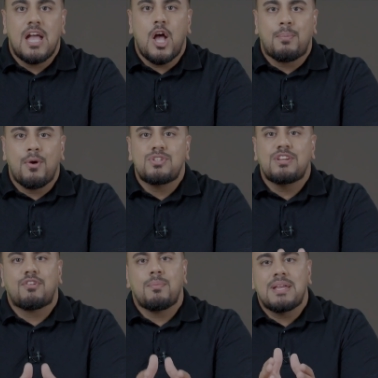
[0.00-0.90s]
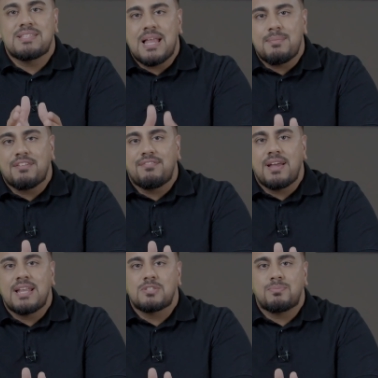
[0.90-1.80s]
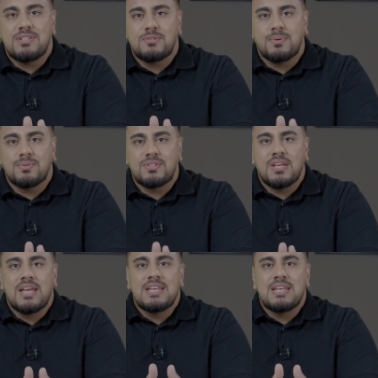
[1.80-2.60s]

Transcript: Approaching from Islamic finance principles,